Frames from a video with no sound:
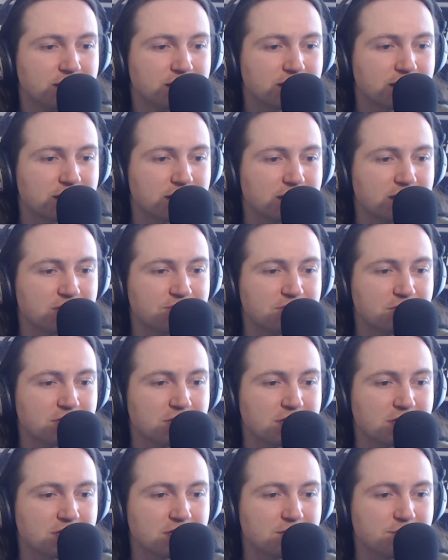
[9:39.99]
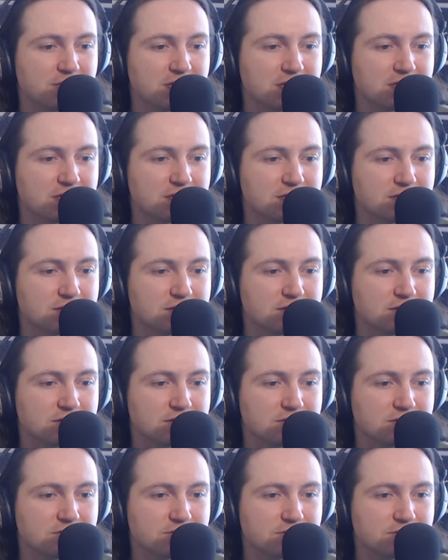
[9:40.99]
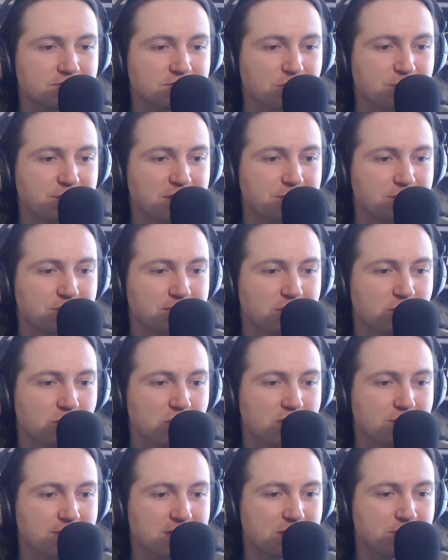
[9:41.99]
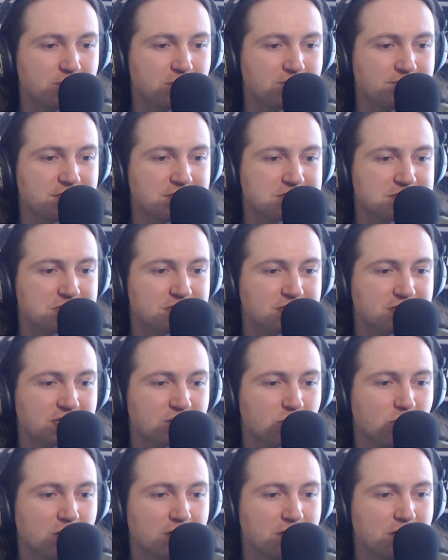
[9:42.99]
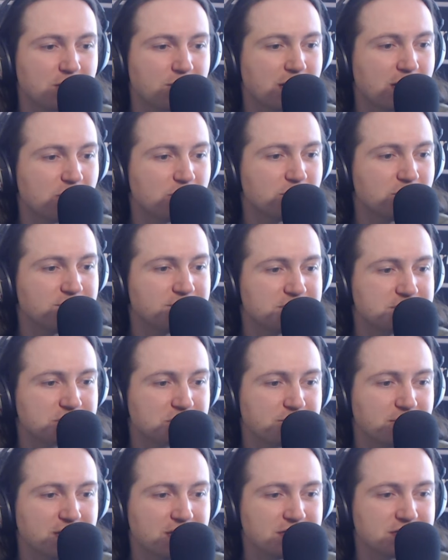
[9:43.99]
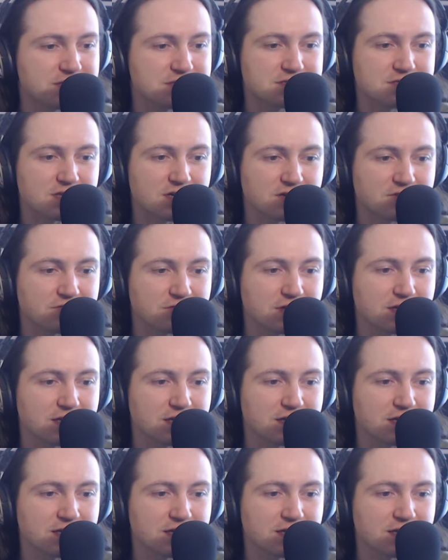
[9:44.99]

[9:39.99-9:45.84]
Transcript: Like, if you're not going to make it for people that want to make movies and, like, want to know how movies are made and stuff, right?